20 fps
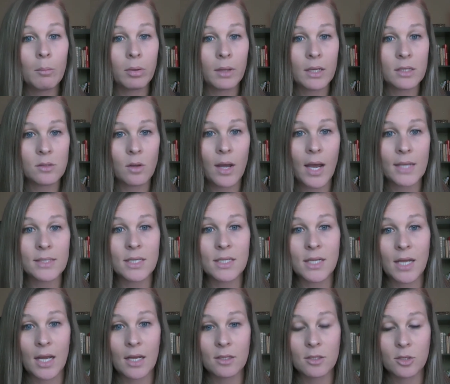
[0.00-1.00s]
Please don't
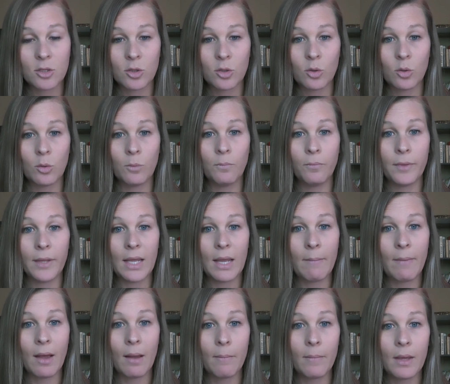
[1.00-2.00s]
hesitate to
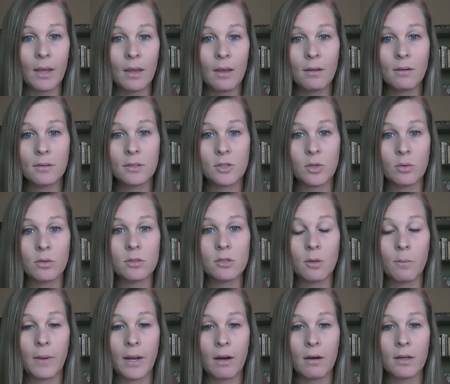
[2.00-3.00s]
email me, students
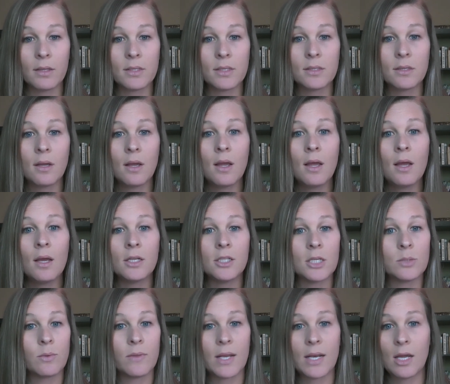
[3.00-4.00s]
or parents,
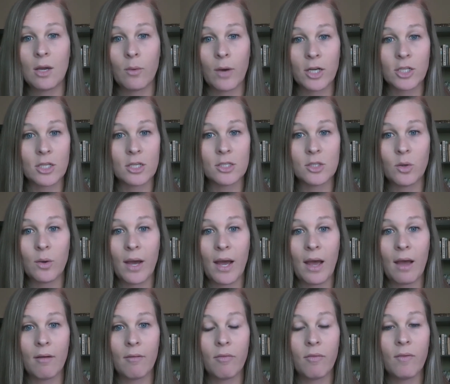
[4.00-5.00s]
just with any questions you
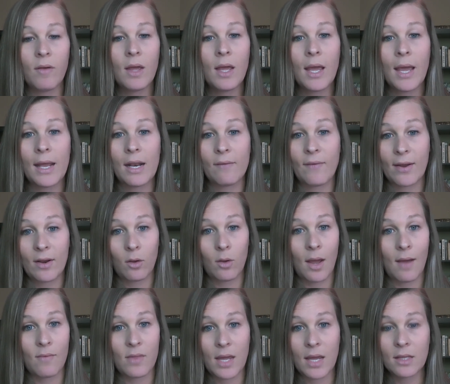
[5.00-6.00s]
have. And if I don't
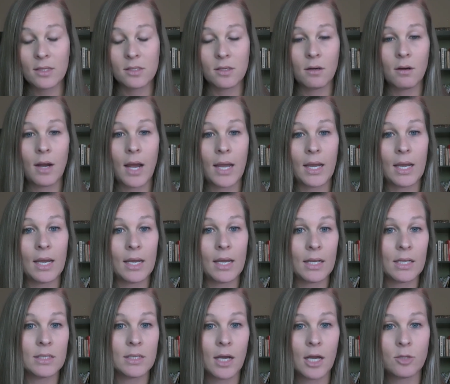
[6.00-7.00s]
have the answer, I can get
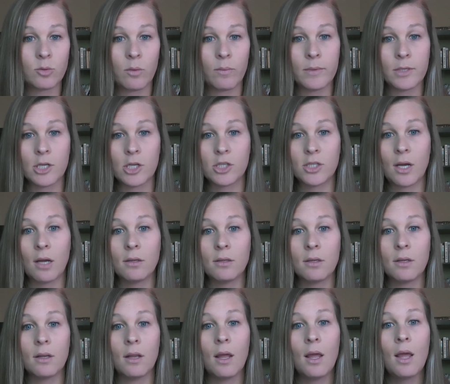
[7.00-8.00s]
in touch with Mrs.
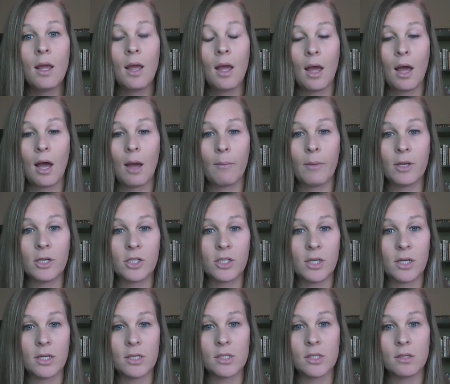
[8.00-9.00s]
Shelton, and
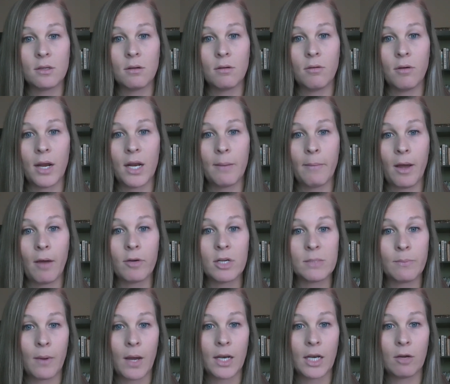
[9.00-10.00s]
she is great about
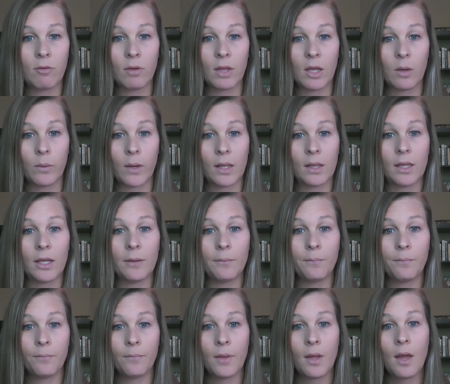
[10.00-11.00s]
responding really quickly.
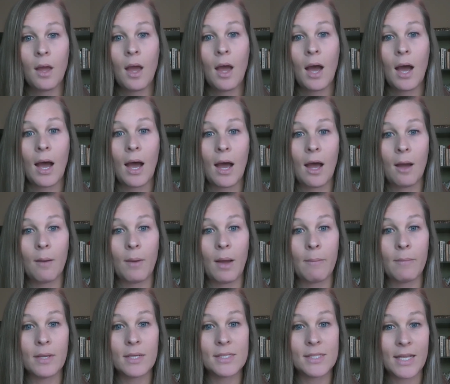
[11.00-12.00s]
I
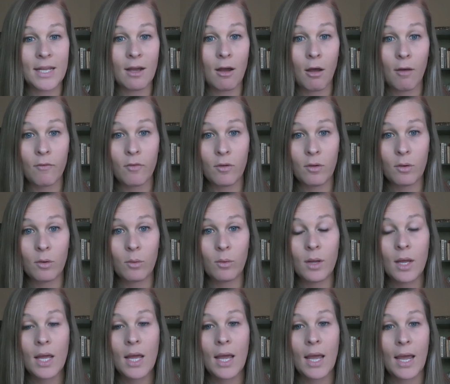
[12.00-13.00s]
miss seeing all of you,
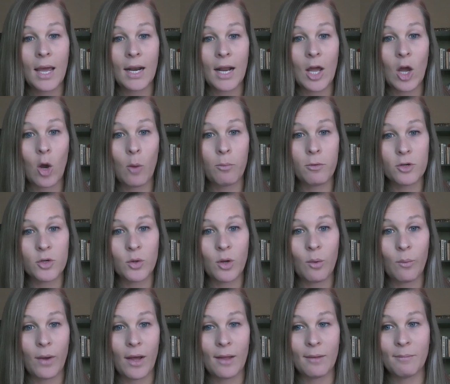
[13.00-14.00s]
and I hope you're
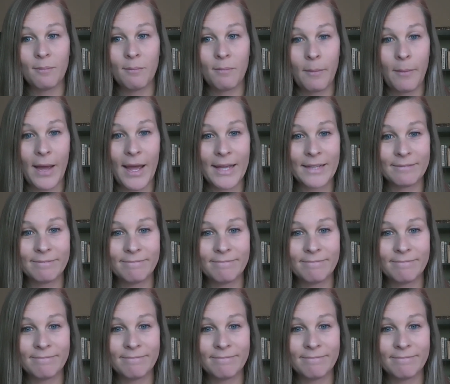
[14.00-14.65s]
doing well. Bye-bye.